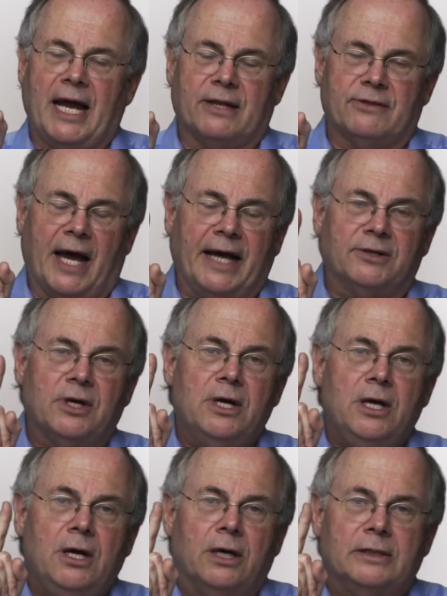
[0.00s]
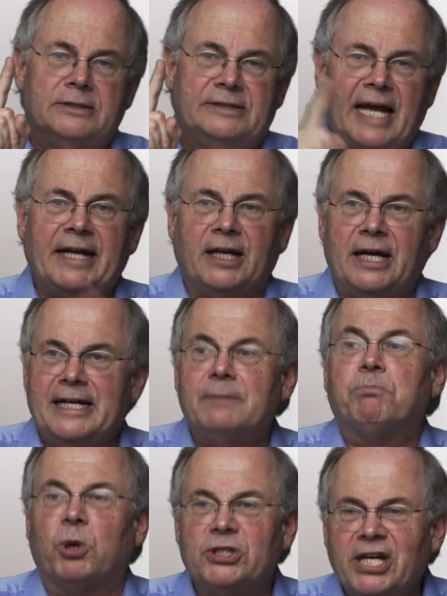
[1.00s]
and that data
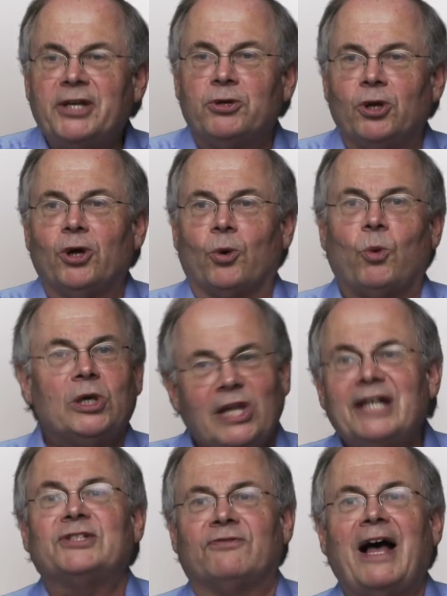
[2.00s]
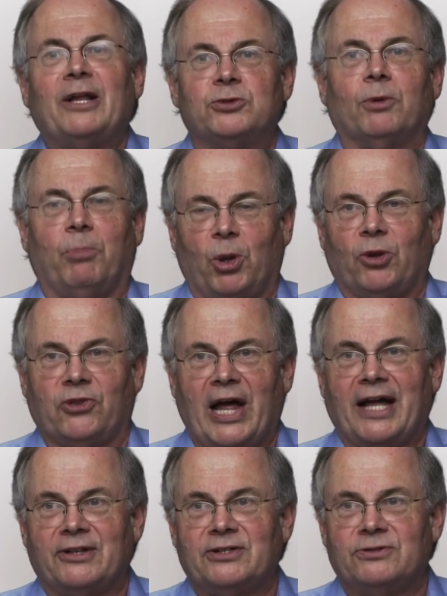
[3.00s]
in particular were less valuable
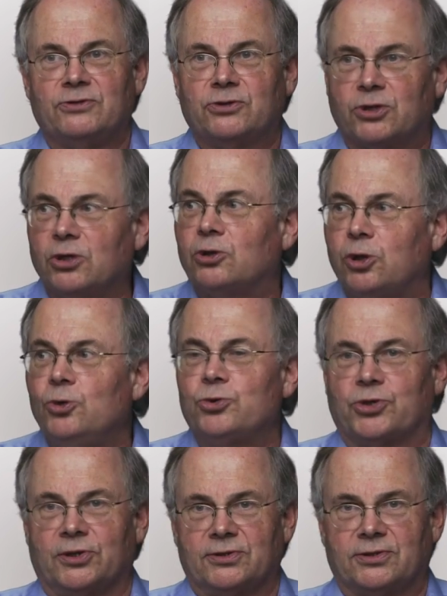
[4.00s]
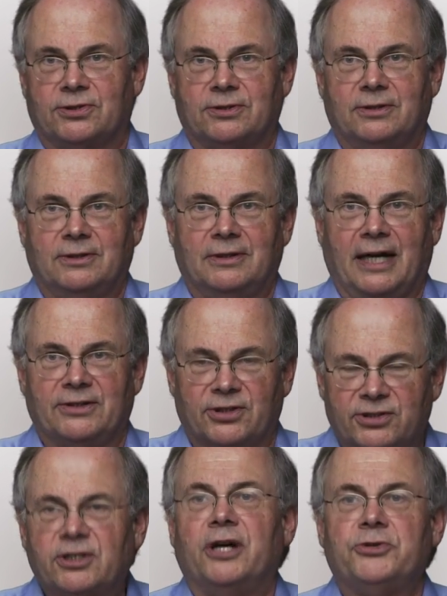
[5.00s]
than conclusions and
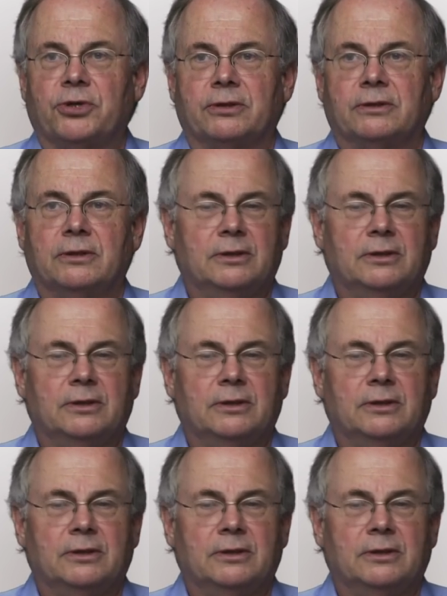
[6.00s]
discussion.